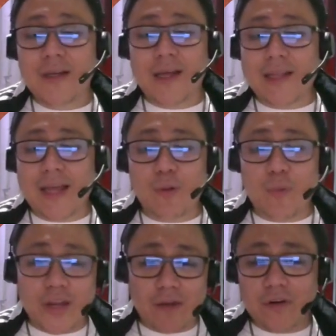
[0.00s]
And then
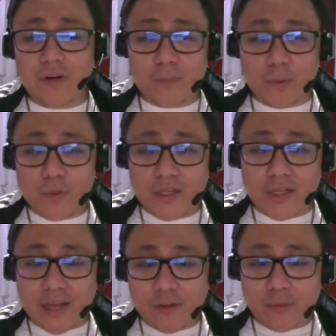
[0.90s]
whenever an opponent
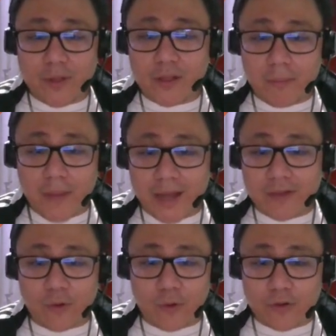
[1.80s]
casts a spell,
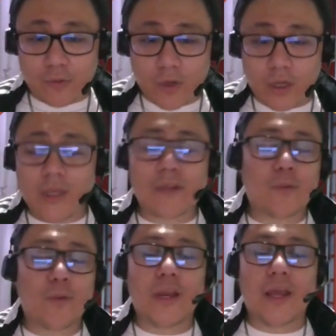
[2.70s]
amass orcs one, that's
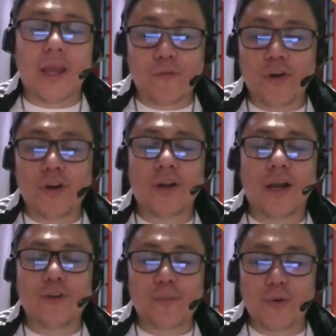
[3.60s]
whenever
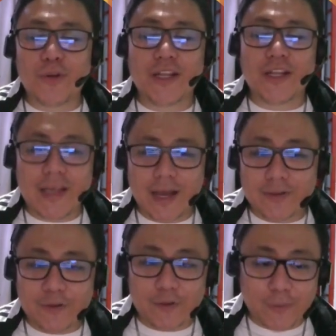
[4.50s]
an opponent
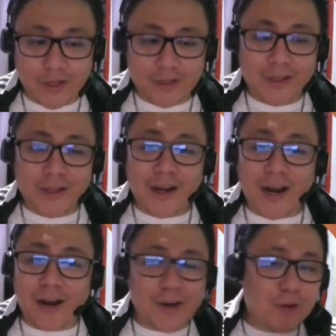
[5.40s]
casts a spell.
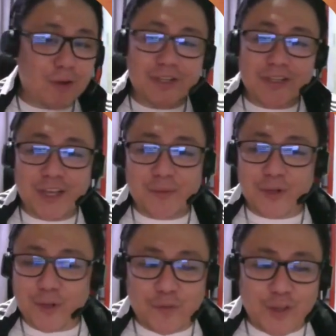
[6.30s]
Around the
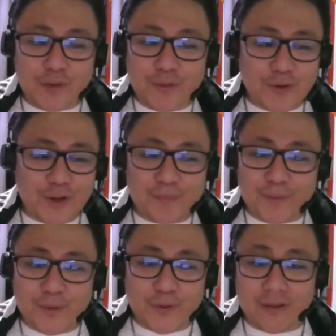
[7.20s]
table, if you have three
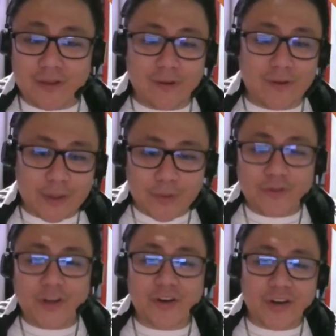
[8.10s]
opponents, you know, it will
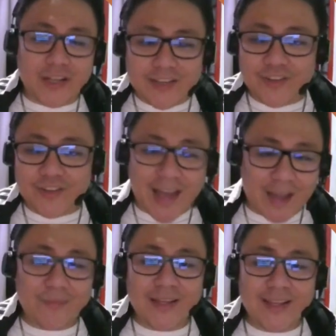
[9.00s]
trigger each
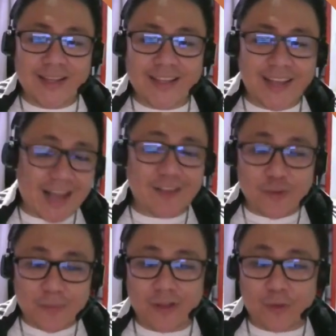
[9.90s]
time they cast a spell.